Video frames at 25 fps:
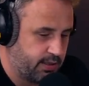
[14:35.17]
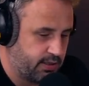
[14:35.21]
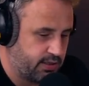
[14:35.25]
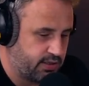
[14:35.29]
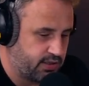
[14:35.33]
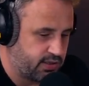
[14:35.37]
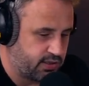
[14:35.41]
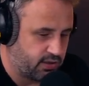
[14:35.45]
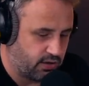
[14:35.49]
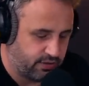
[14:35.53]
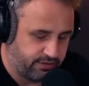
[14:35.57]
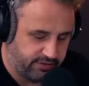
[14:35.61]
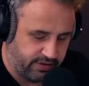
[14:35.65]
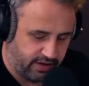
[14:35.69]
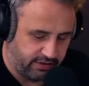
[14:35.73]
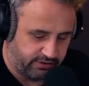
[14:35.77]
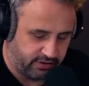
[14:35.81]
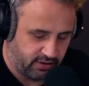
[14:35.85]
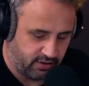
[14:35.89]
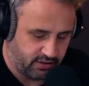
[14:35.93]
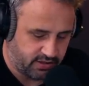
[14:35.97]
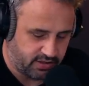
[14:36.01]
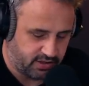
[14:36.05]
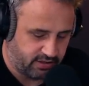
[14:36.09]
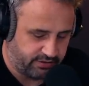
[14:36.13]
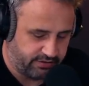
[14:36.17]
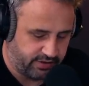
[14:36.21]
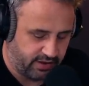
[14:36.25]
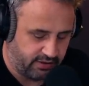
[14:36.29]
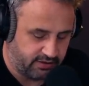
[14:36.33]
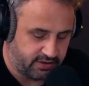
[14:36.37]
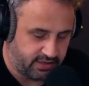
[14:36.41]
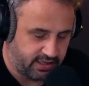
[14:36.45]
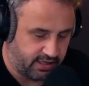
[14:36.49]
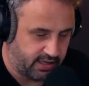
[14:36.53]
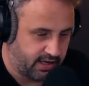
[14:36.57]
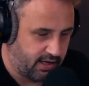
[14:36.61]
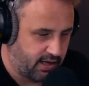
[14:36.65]
He's scored 5 goals so far,
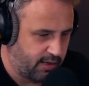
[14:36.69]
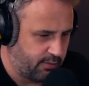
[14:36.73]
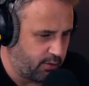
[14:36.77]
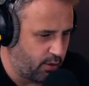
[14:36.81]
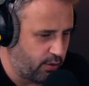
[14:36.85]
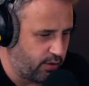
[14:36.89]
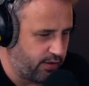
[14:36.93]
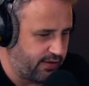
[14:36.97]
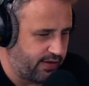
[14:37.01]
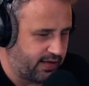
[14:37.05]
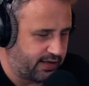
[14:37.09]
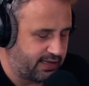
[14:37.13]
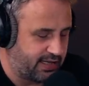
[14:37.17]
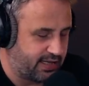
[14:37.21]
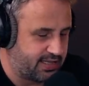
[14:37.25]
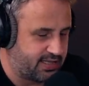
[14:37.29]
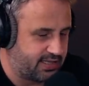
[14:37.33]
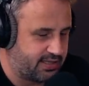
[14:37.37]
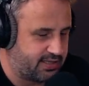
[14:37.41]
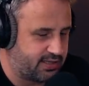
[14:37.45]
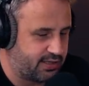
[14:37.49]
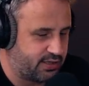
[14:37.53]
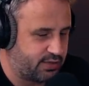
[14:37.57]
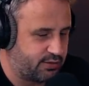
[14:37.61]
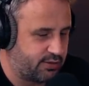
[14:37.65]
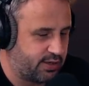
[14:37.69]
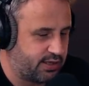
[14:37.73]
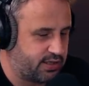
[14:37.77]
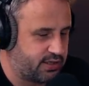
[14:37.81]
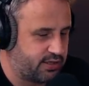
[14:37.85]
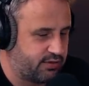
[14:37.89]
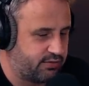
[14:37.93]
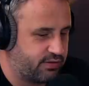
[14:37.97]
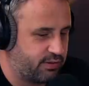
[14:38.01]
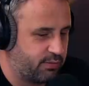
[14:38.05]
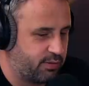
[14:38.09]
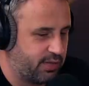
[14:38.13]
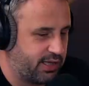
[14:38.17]
hasn't he? Mm. But we're in that classic
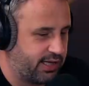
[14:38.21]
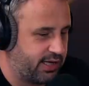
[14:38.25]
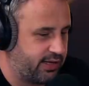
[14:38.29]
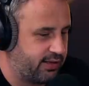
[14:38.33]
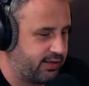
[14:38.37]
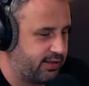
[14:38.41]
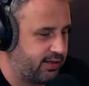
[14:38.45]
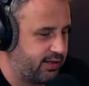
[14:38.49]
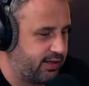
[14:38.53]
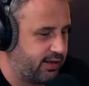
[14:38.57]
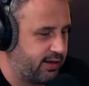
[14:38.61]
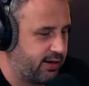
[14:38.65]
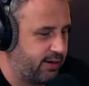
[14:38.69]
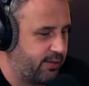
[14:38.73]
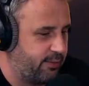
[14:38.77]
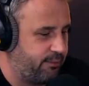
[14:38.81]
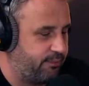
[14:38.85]
situation of depleting the